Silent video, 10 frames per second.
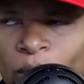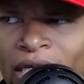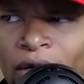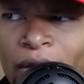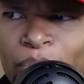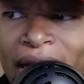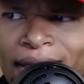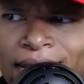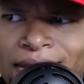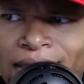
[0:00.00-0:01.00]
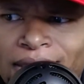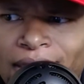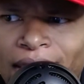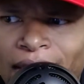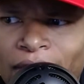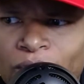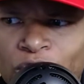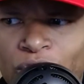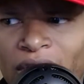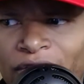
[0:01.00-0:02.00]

We know that Biden just was trying